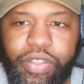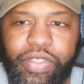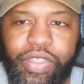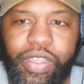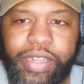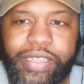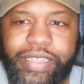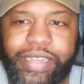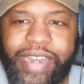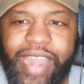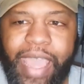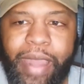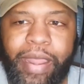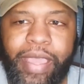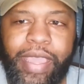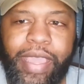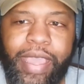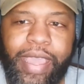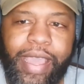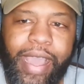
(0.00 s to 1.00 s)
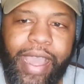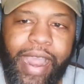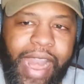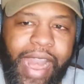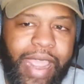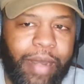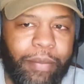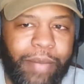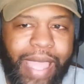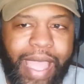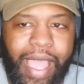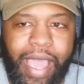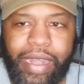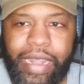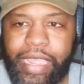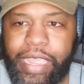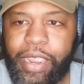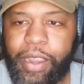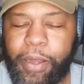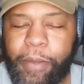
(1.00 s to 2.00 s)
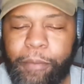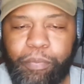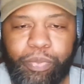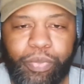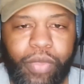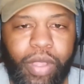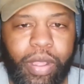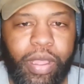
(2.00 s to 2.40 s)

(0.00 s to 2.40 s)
your thoughts on that. All right, I'm out of here.